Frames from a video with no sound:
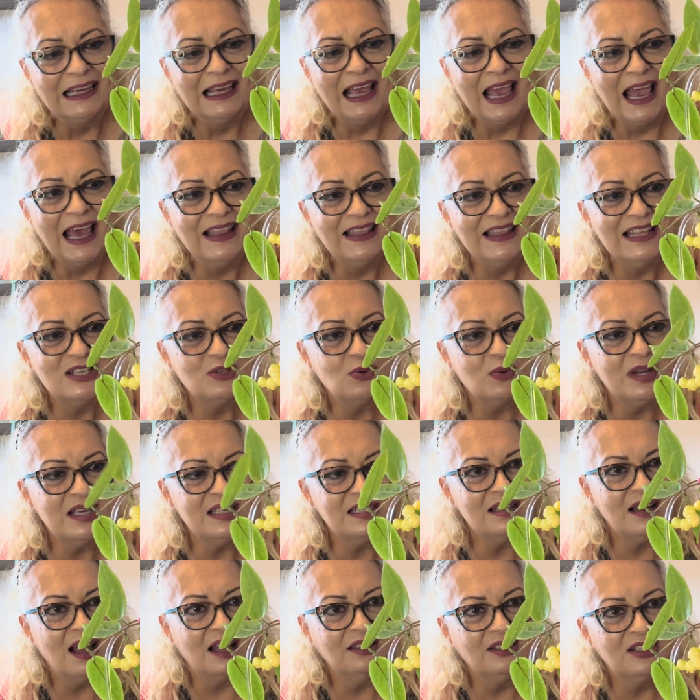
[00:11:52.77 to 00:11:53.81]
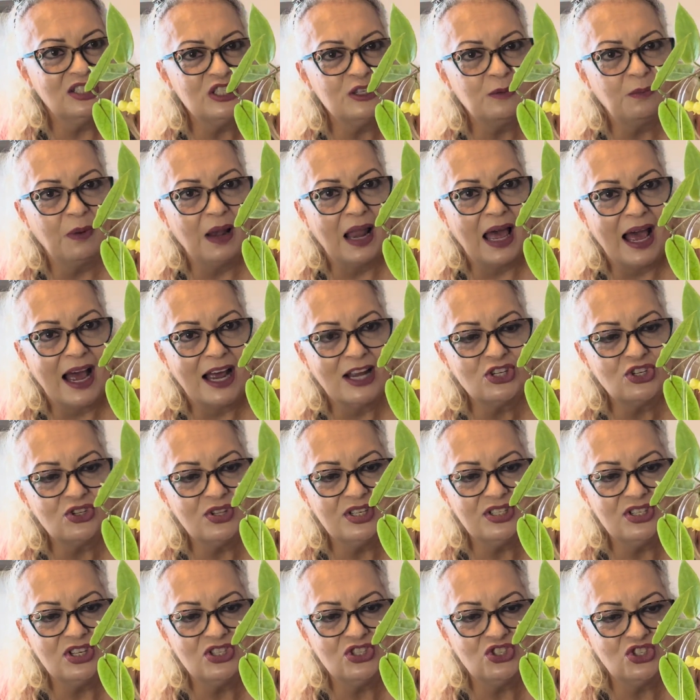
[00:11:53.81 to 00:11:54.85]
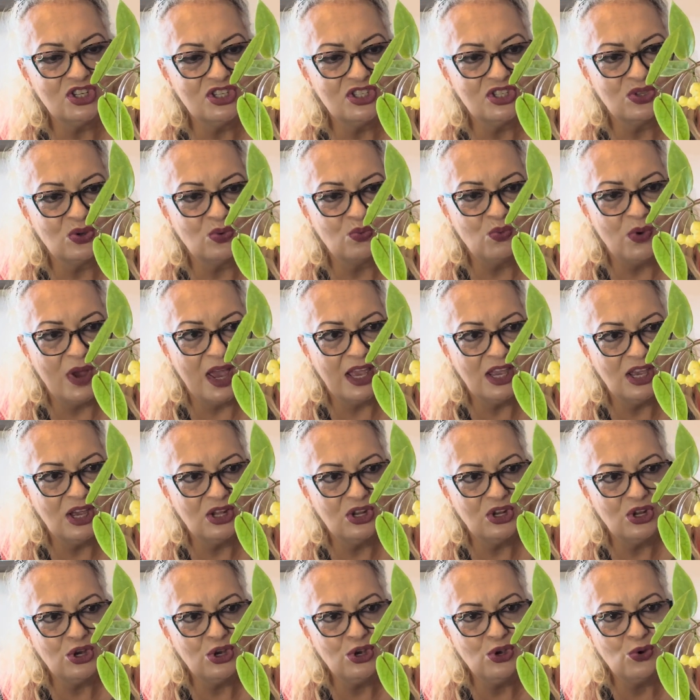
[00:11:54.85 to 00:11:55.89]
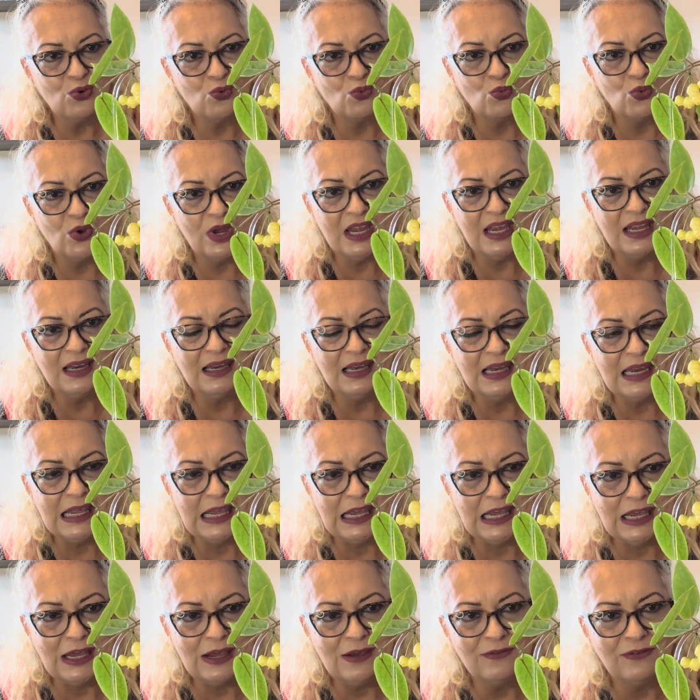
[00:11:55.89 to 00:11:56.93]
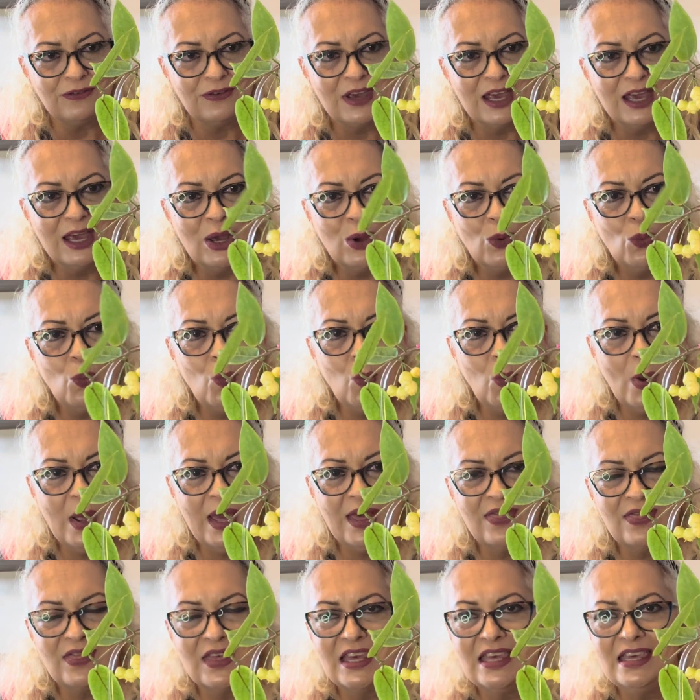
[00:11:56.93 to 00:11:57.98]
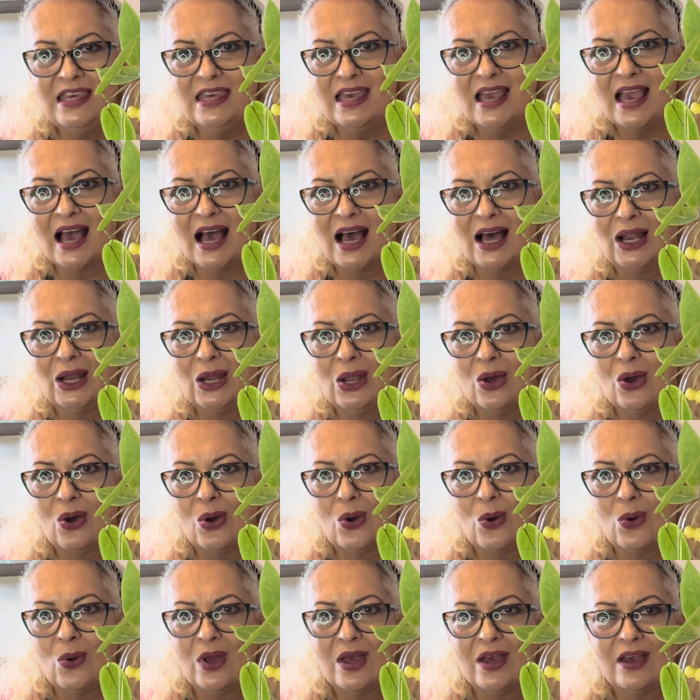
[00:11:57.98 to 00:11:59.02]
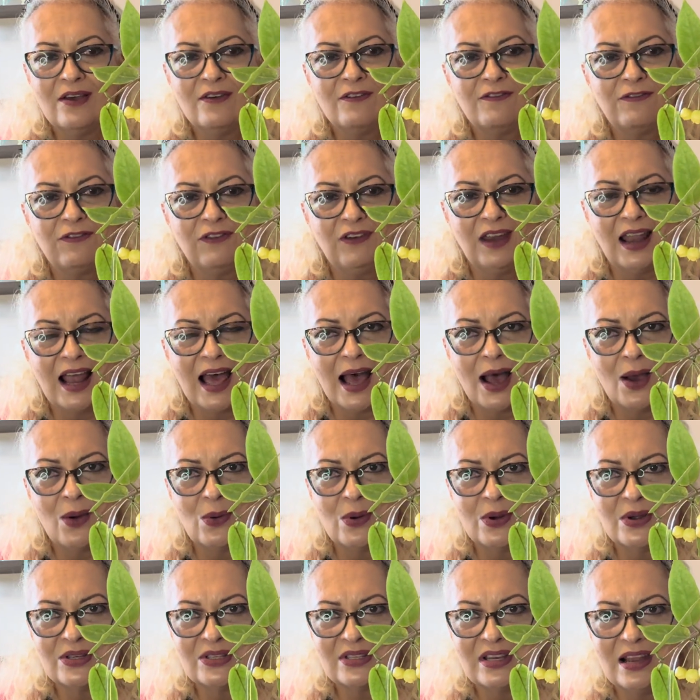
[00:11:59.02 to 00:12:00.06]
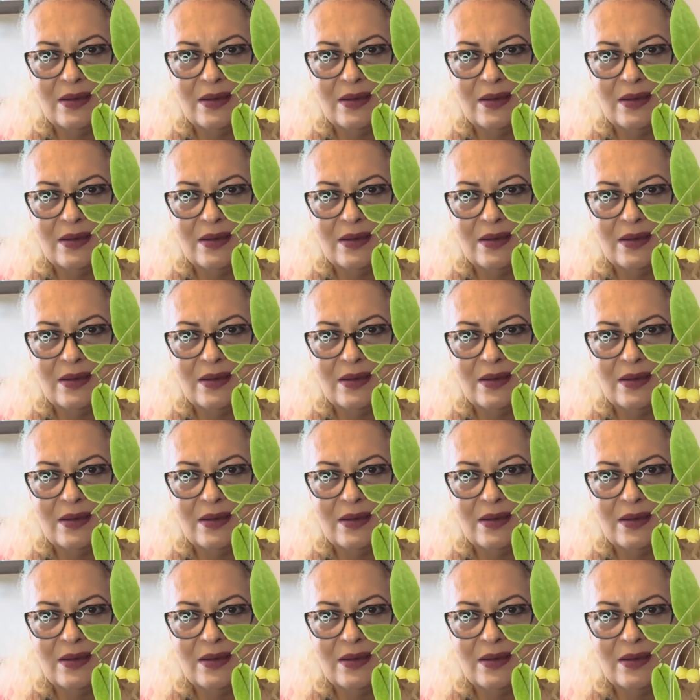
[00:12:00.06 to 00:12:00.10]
And this one is not the splash. This is just the regular green leaf with the yellow flowers.